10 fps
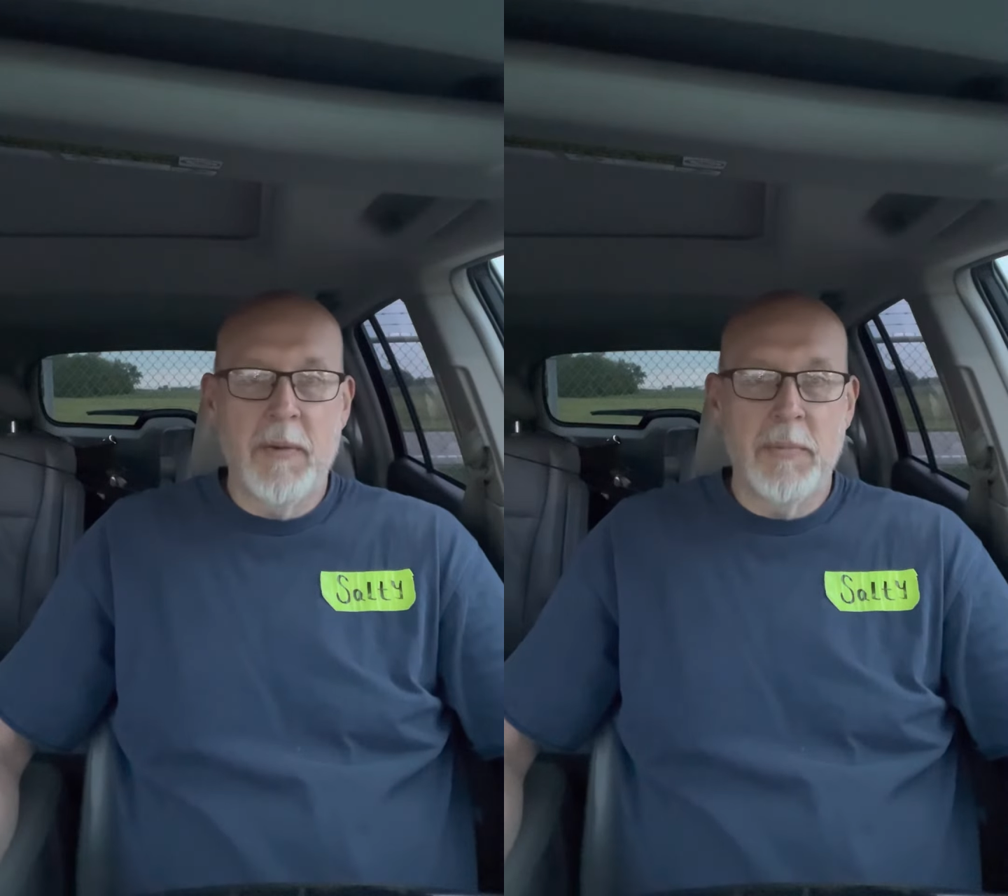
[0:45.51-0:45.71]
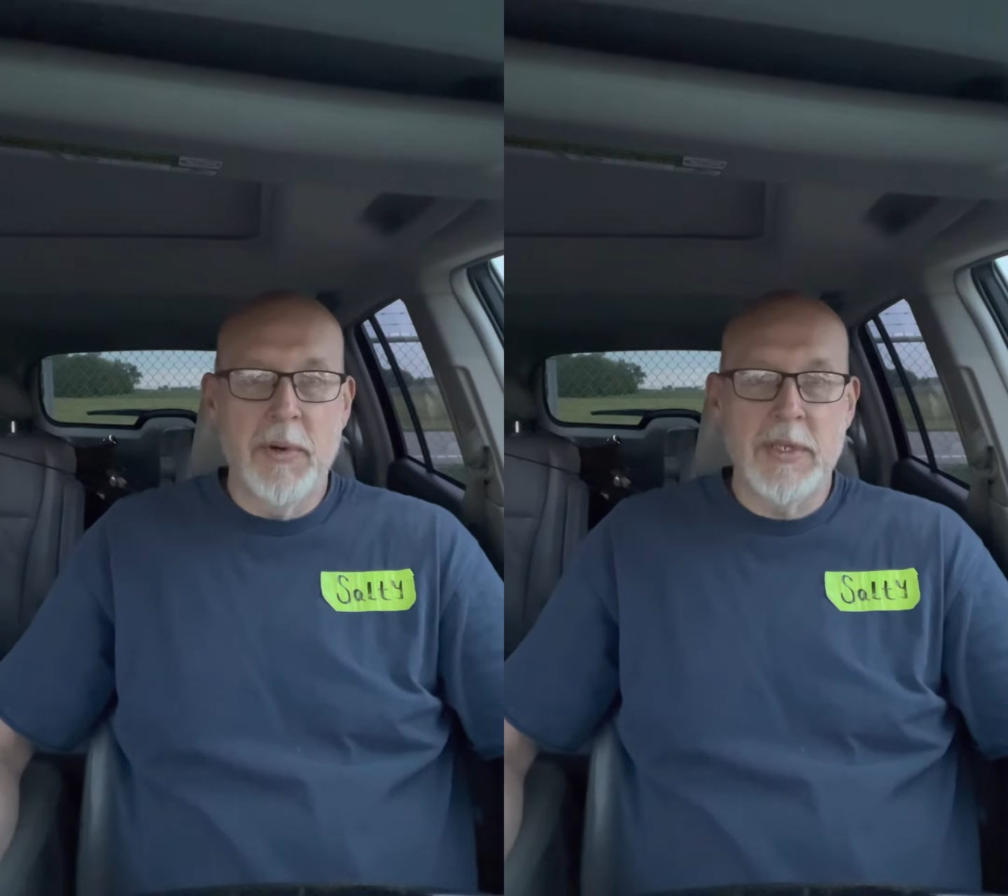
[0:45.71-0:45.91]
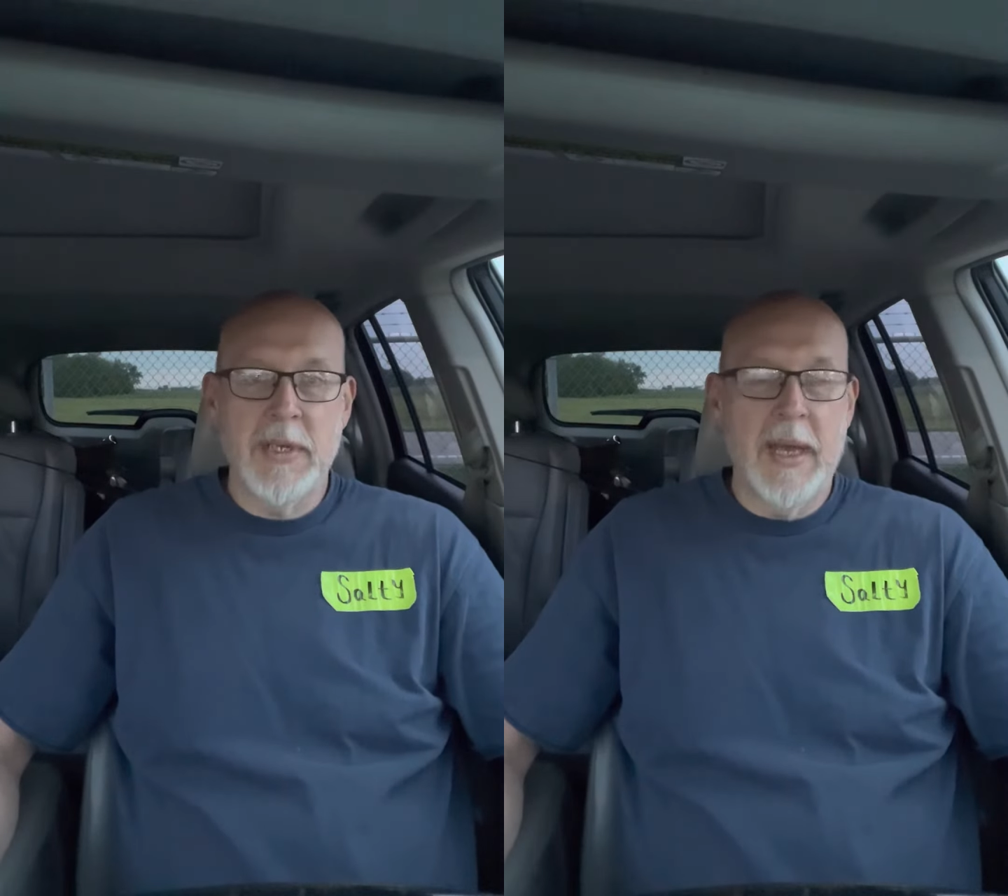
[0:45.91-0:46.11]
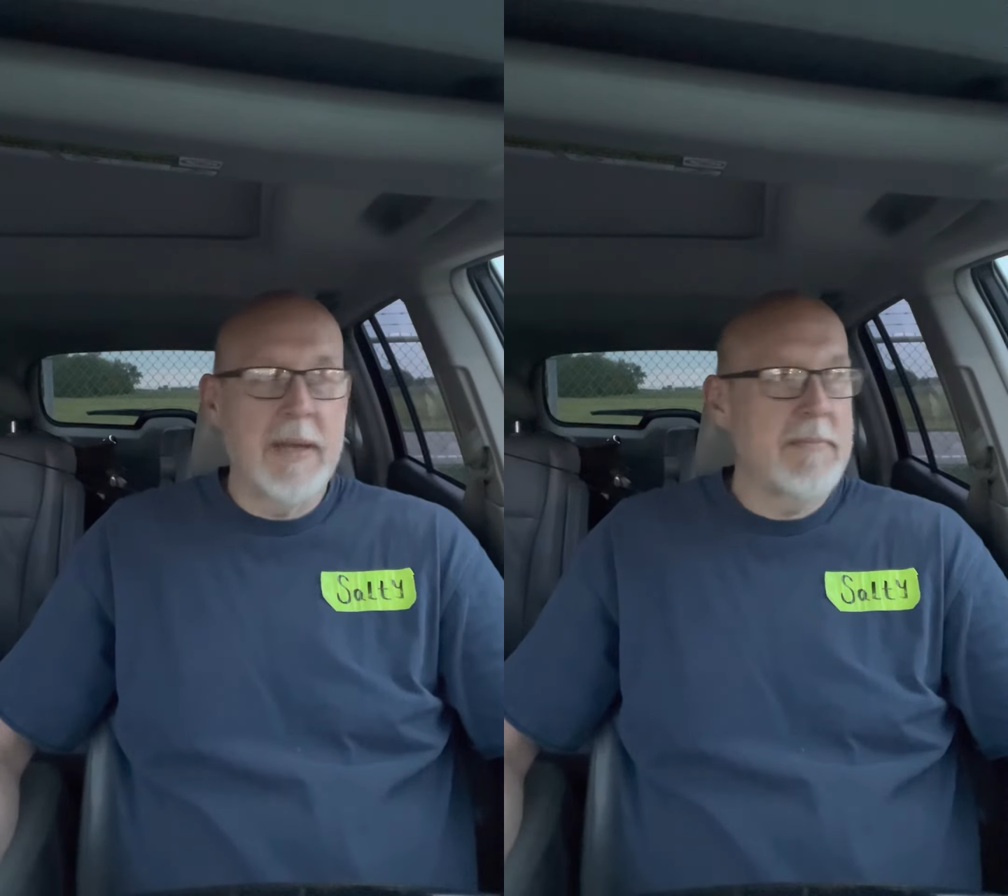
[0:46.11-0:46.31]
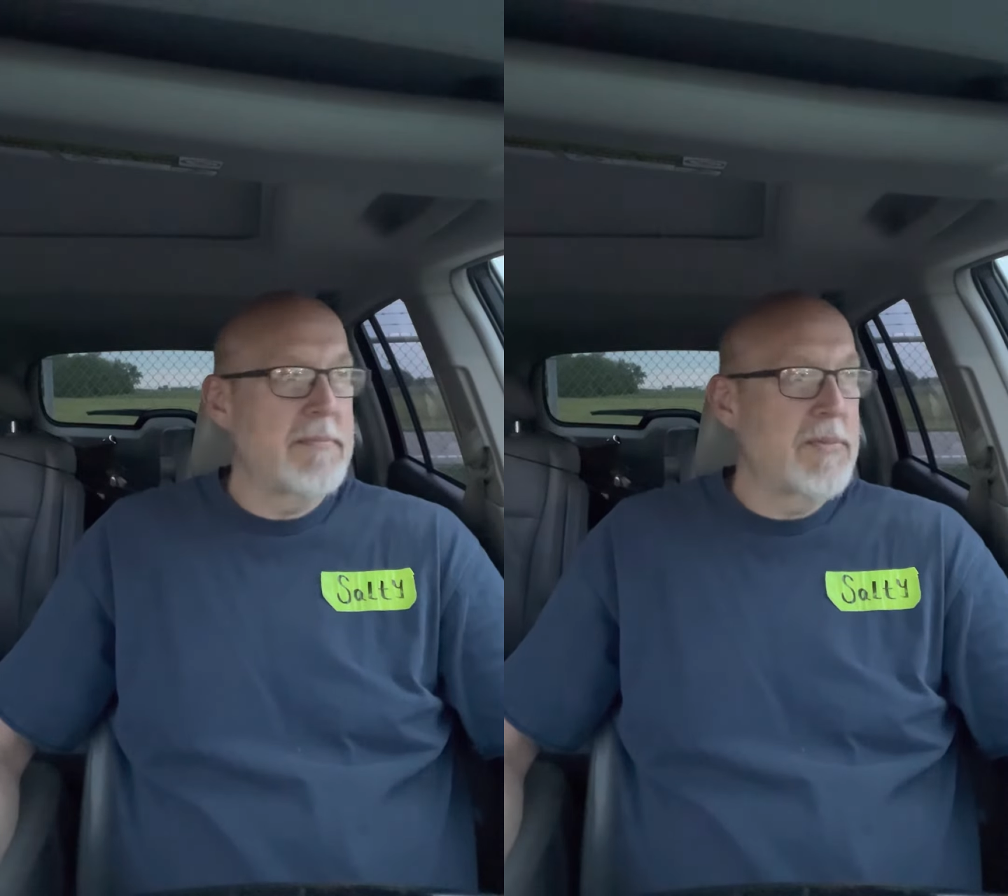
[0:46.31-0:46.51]
pushing that
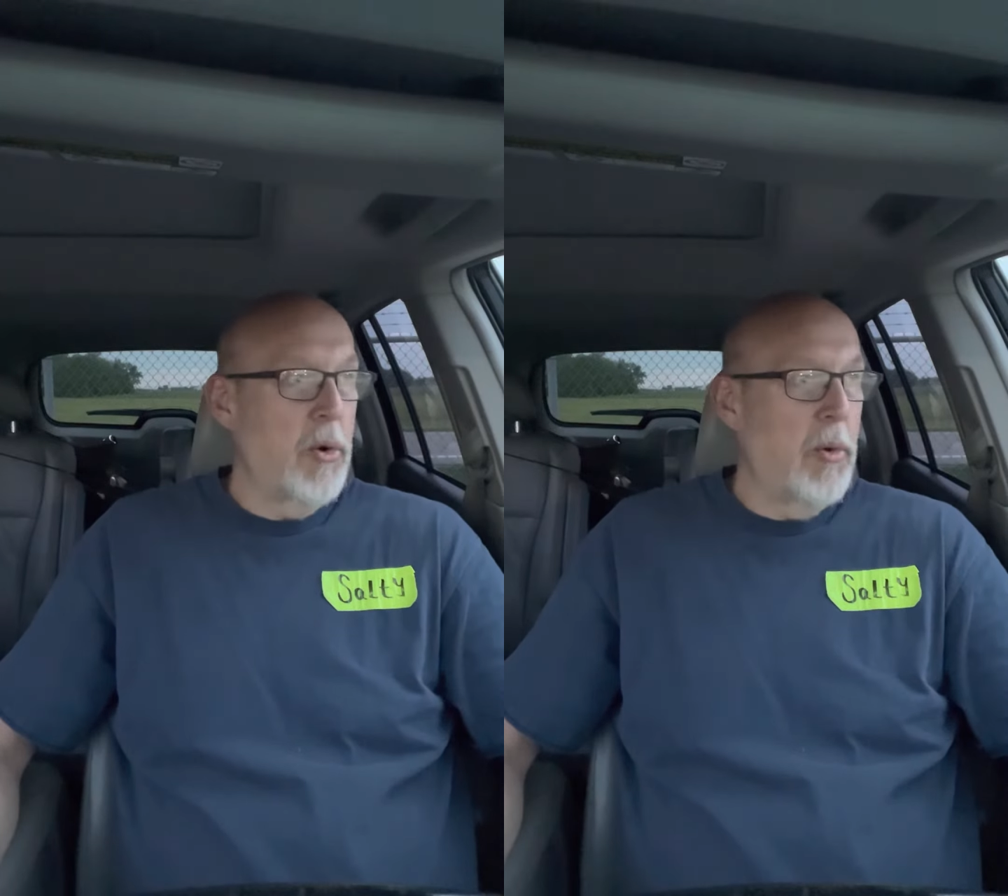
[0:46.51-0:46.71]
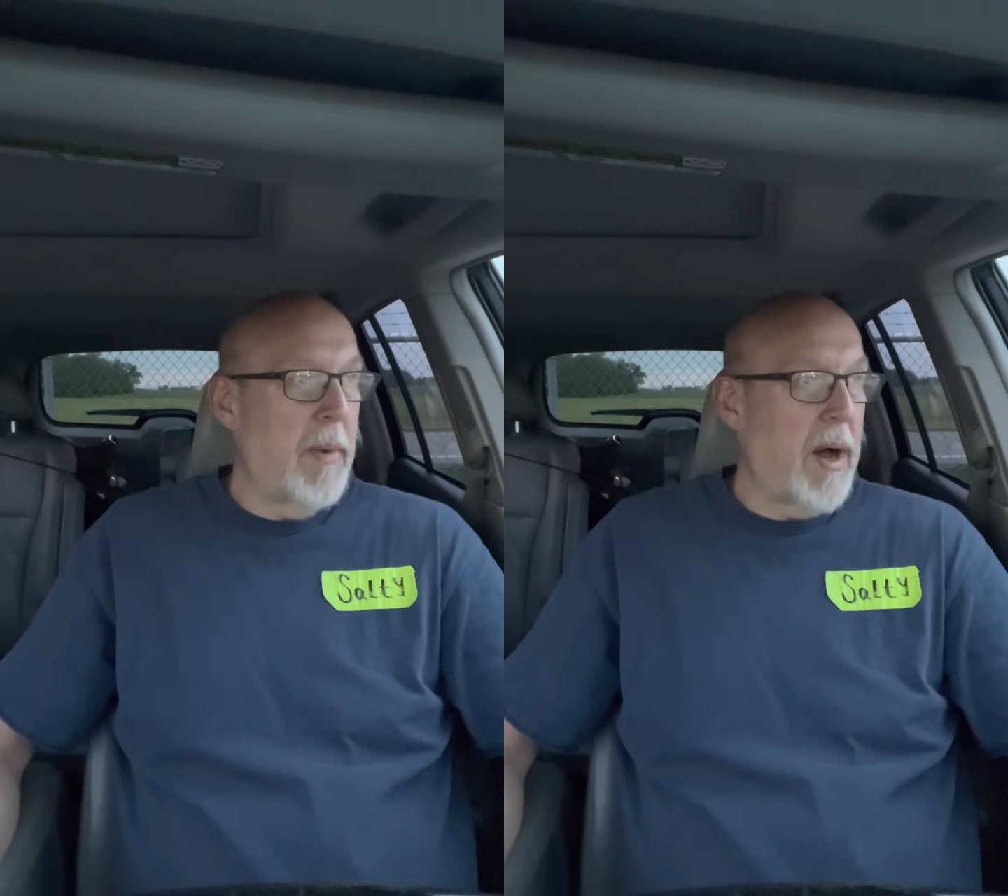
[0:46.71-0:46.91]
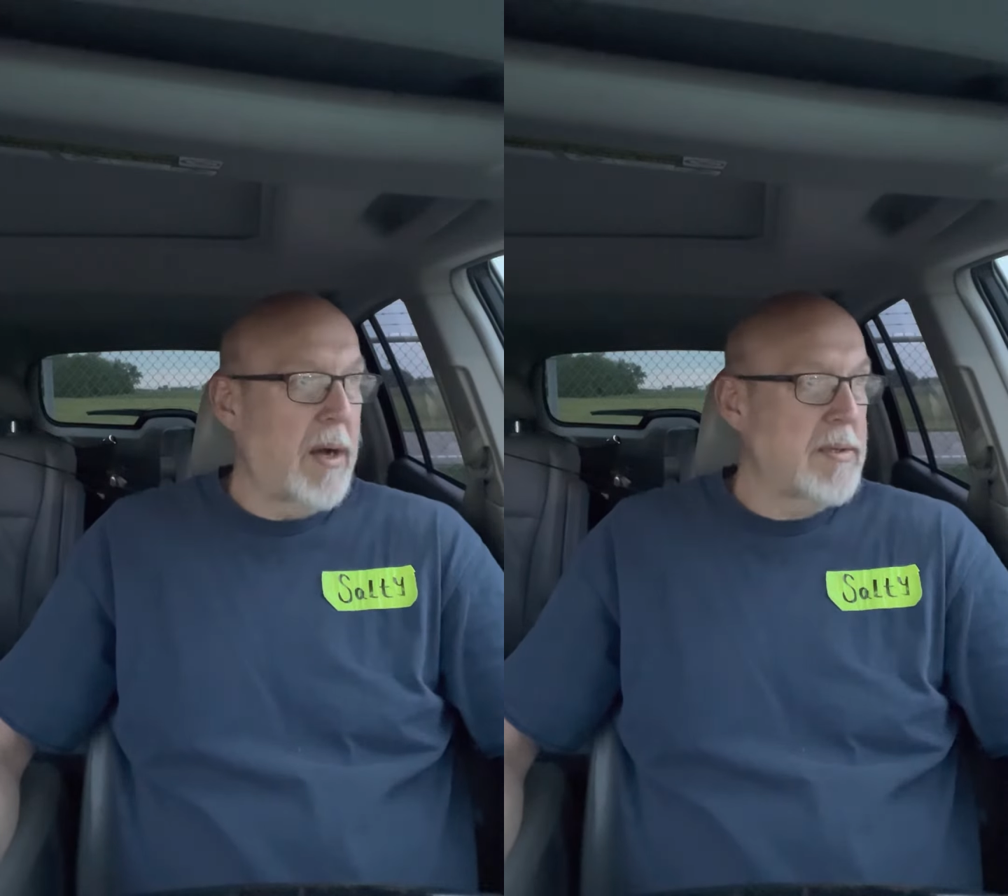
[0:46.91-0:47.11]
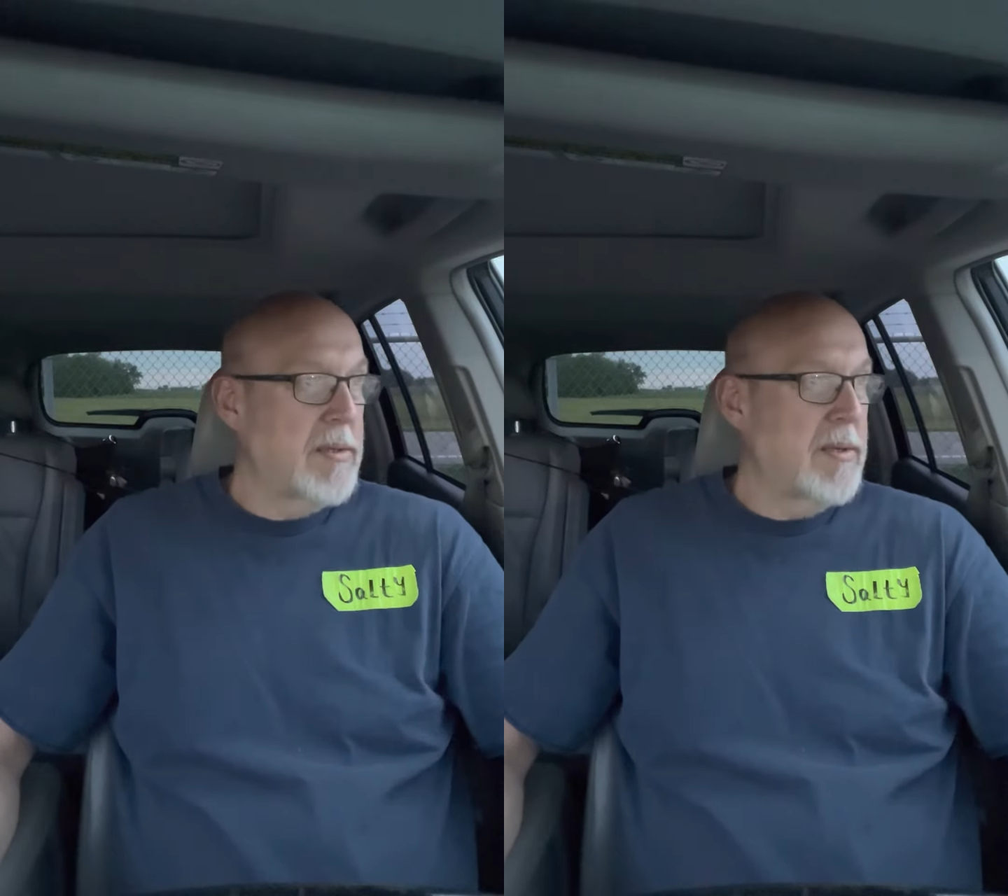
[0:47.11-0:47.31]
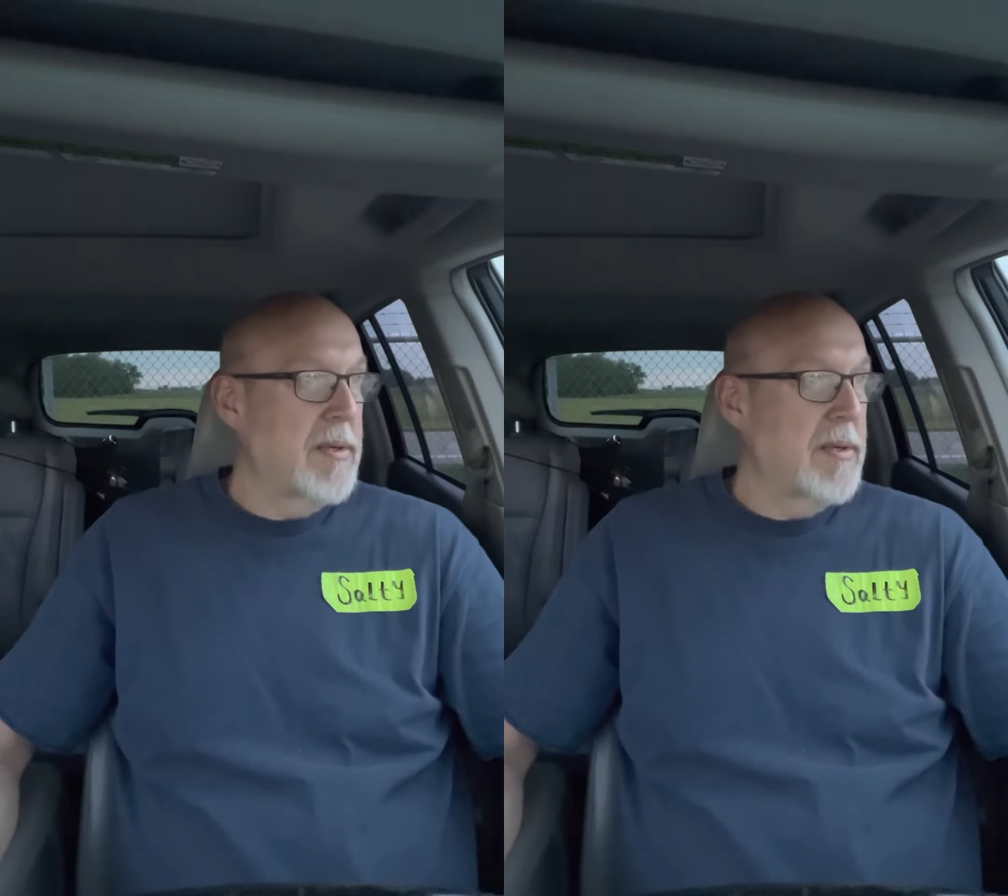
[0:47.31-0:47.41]
toolbox.